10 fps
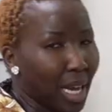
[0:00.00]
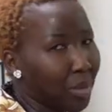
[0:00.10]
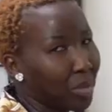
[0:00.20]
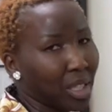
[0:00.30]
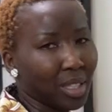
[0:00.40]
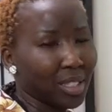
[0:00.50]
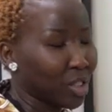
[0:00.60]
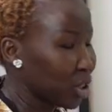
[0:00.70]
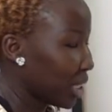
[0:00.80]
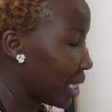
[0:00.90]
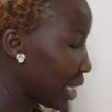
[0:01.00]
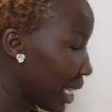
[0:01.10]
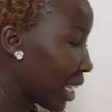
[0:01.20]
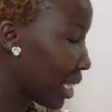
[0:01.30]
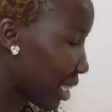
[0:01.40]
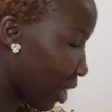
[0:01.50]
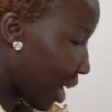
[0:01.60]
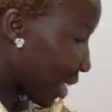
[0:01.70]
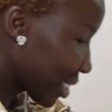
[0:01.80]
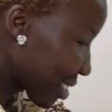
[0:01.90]
I mean, she
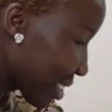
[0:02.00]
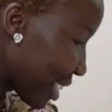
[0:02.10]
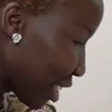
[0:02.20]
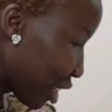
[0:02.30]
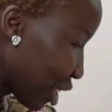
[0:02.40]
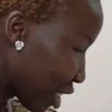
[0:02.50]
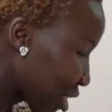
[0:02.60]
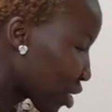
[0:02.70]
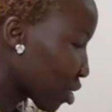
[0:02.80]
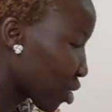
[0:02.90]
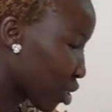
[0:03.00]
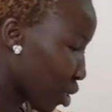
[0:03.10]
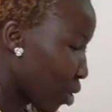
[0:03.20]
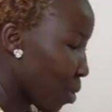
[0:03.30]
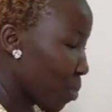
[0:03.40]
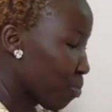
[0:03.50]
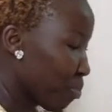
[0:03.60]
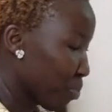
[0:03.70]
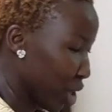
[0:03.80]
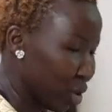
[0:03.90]
honestly looked so
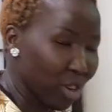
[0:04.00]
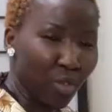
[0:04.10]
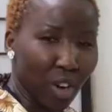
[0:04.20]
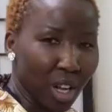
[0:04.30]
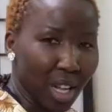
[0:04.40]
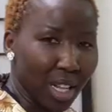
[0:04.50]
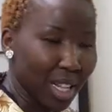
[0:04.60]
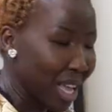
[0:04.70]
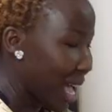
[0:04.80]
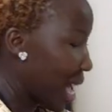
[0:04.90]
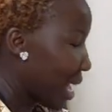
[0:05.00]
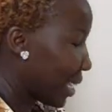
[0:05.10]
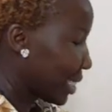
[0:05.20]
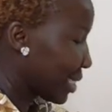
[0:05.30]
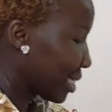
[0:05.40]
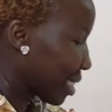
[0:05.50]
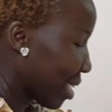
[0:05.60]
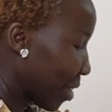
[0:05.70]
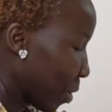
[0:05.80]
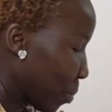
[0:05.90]
beautiful, and
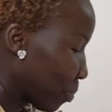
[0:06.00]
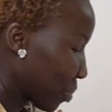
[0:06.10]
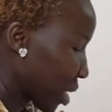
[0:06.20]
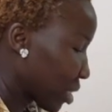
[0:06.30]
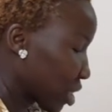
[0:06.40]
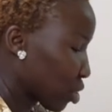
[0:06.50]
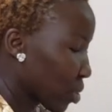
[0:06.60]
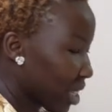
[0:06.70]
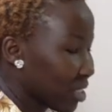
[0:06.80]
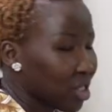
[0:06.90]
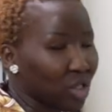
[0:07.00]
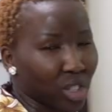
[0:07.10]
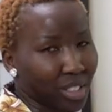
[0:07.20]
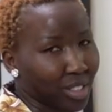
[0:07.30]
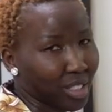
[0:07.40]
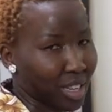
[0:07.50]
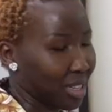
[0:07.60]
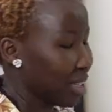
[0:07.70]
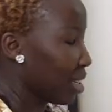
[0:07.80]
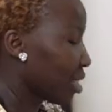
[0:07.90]
the dress is just
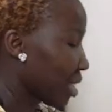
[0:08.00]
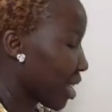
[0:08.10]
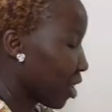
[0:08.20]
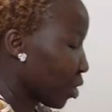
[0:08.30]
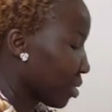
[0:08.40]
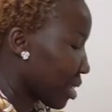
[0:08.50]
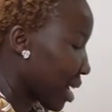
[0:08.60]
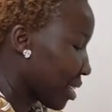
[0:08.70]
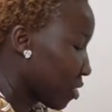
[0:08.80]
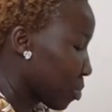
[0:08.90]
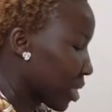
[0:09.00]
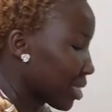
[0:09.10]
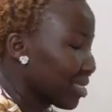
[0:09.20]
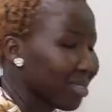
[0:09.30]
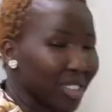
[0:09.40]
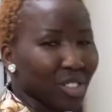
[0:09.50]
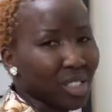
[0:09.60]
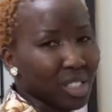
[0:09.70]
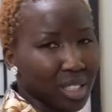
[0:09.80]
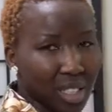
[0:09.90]
stunning. Now the husband
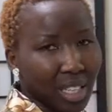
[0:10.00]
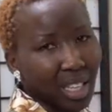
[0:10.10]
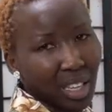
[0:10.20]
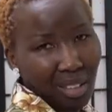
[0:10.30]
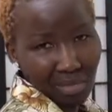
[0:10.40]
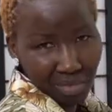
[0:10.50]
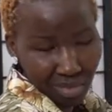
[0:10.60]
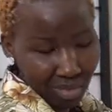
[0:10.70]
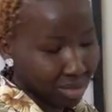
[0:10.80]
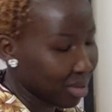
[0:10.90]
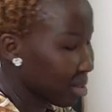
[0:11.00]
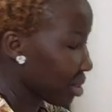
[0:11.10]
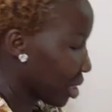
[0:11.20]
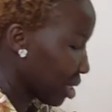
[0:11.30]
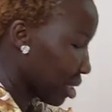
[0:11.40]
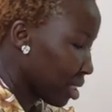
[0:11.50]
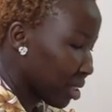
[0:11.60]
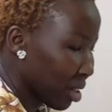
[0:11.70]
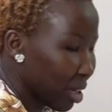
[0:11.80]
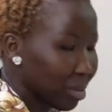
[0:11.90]
just looked like,
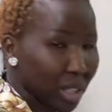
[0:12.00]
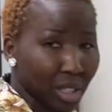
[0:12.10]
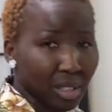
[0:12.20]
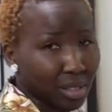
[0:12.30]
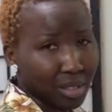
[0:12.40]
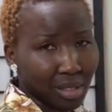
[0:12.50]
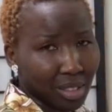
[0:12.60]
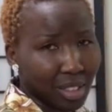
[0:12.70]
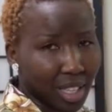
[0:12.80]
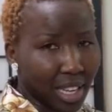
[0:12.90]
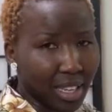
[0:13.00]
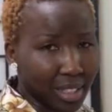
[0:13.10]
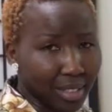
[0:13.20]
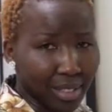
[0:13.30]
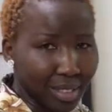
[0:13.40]
you know, I mean, you gotta